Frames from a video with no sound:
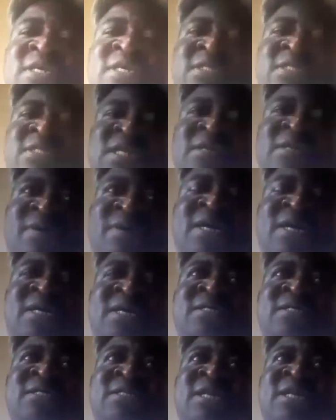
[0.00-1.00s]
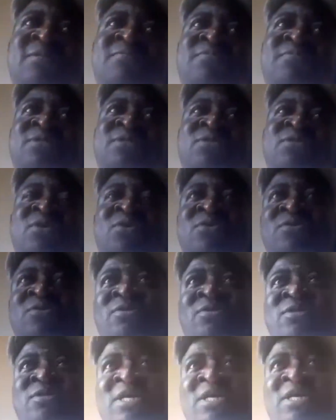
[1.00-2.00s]
and my JAMB results,
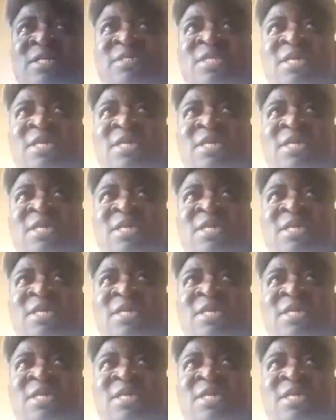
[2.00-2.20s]
and